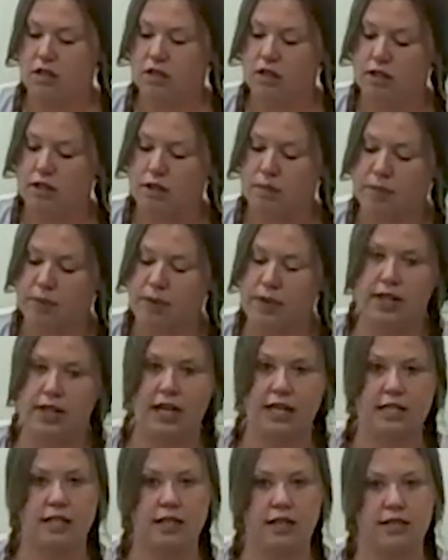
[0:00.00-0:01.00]
I'll put
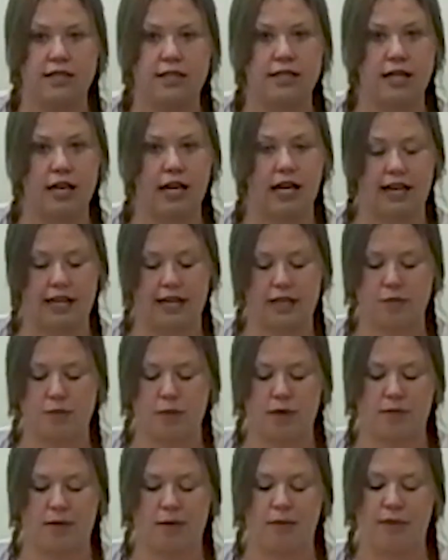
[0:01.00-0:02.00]
that to the side. I just put
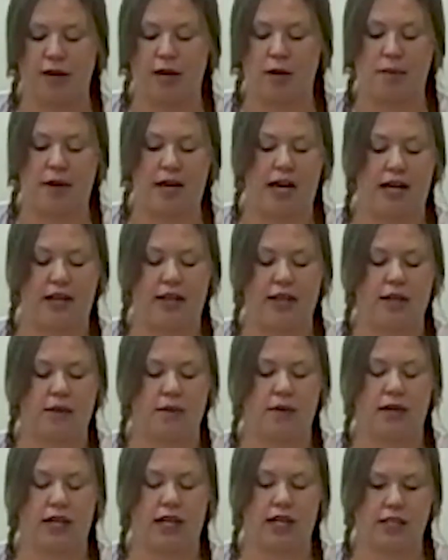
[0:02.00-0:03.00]
it in my random bag. Then I'm
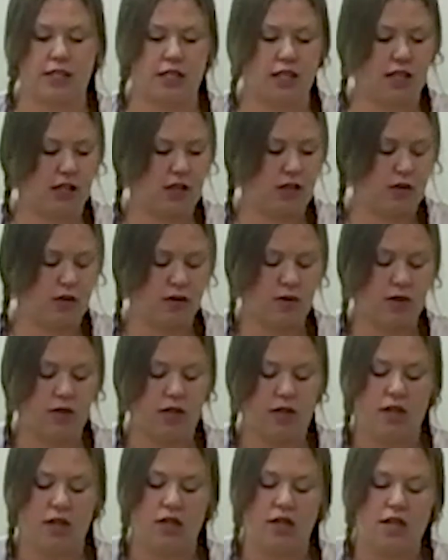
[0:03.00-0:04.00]
gonna continue.
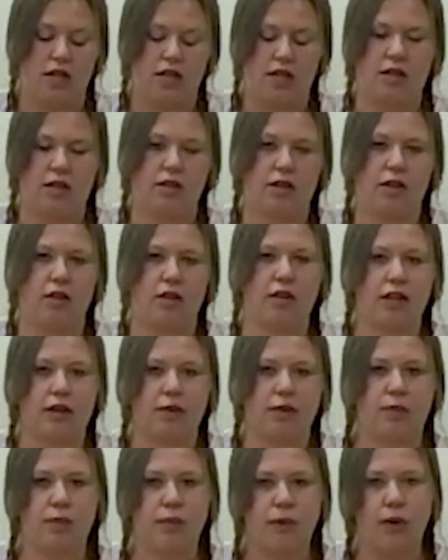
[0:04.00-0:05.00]
I'm gonna go ahead
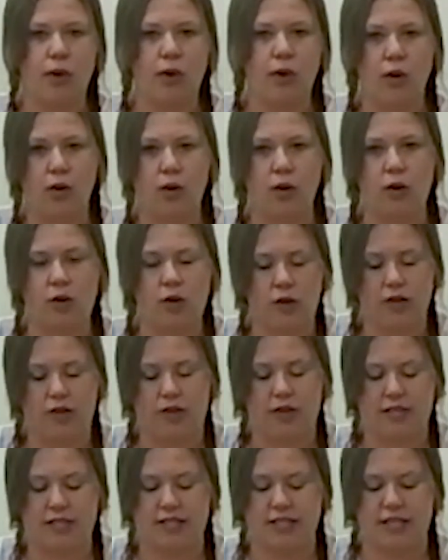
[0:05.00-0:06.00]
and roll
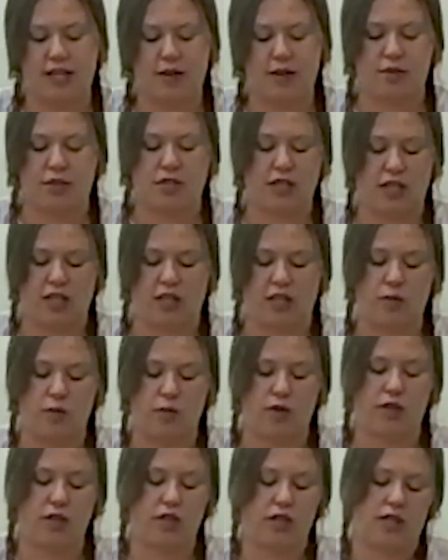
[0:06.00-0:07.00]
this up just like you
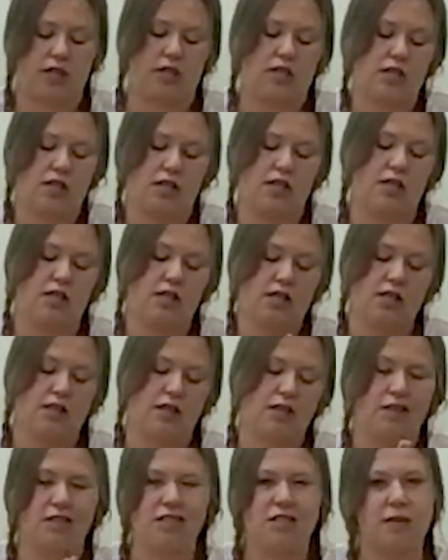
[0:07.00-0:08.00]
would
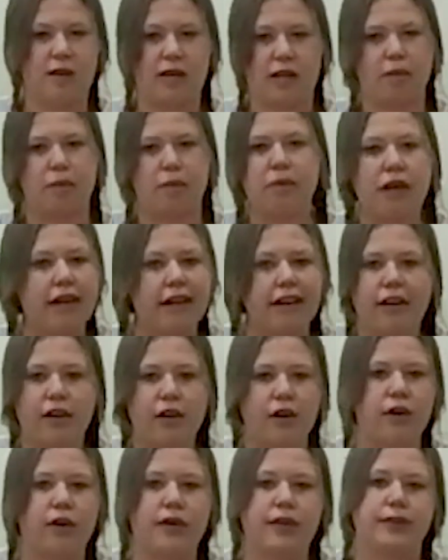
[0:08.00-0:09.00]
some kind of
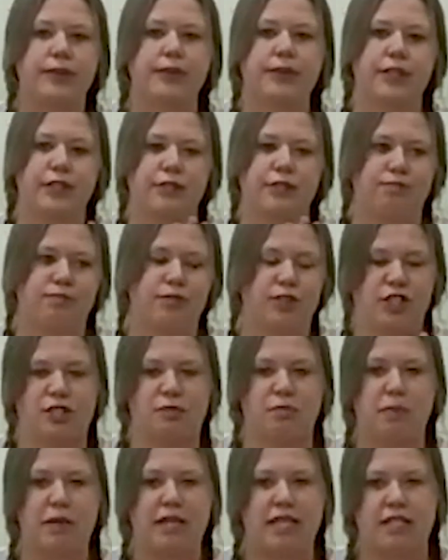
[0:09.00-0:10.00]
Play-Doh or
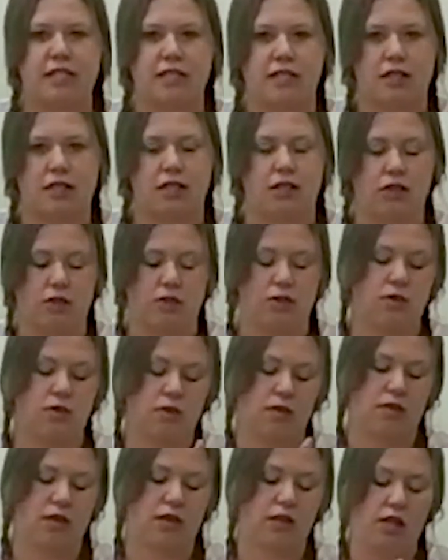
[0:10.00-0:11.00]
just pizza dough
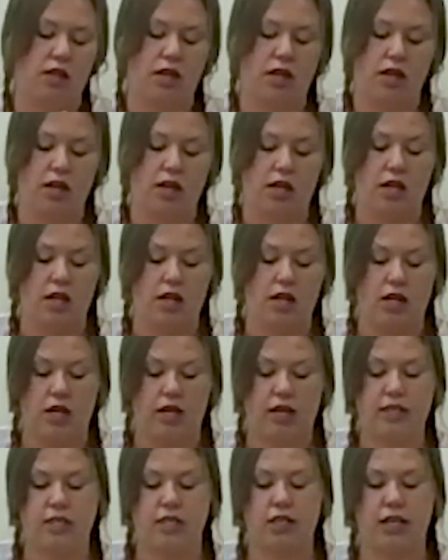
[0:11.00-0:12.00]

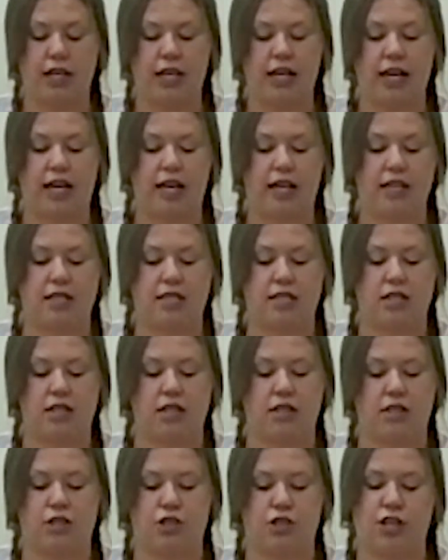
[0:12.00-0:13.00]
until I get
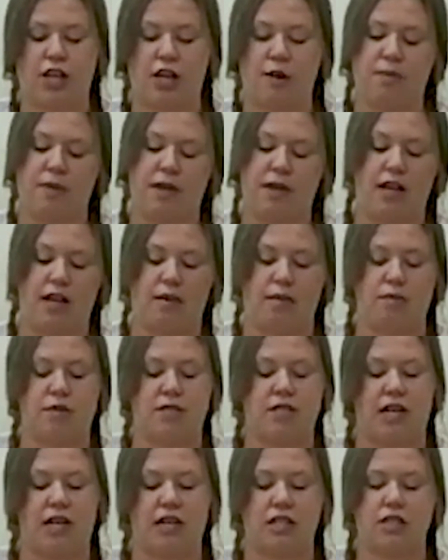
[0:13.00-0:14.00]
a shape that I'm
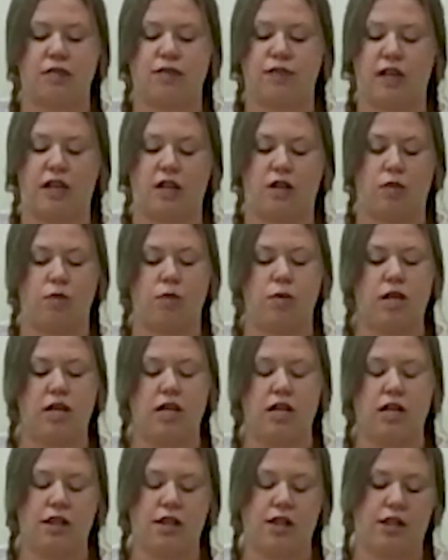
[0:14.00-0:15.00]
satisfied
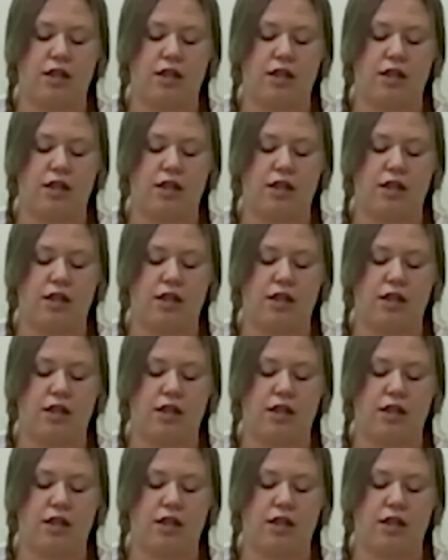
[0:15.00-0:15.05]
with.